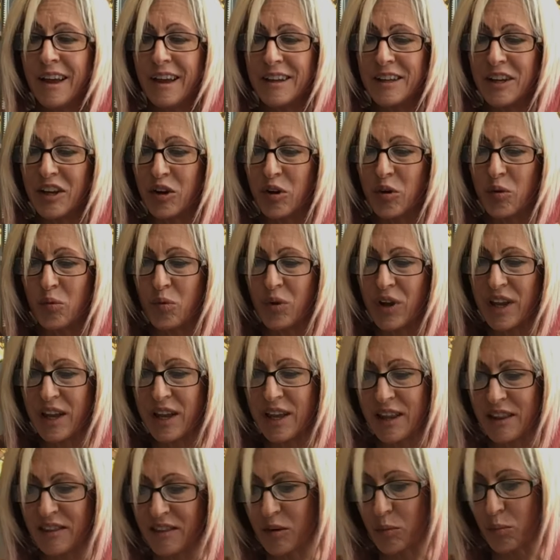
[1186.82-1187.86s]
you know,
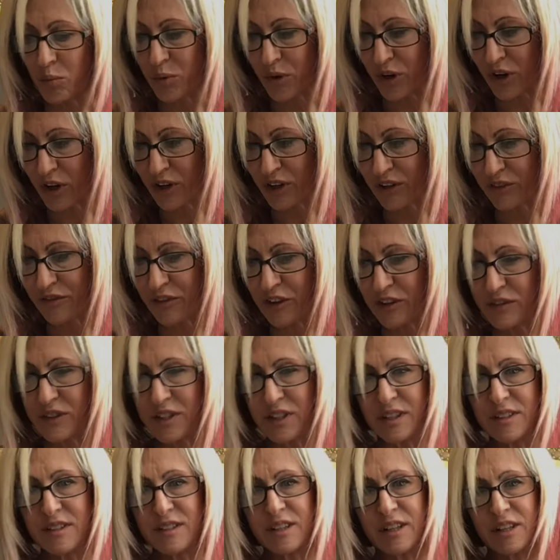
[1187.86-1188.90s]
in the book
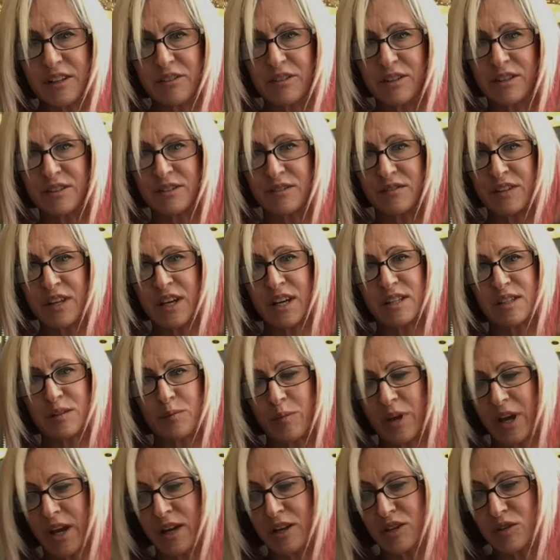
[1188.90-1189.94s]
15 Secrets of Task
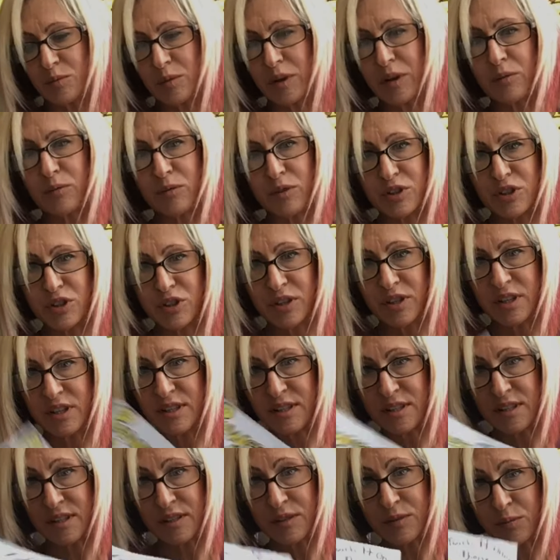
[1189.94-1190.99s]
Management, which
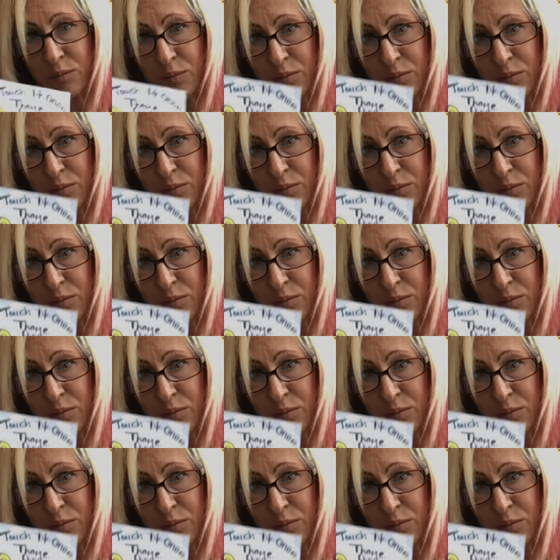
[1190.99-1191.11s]
this is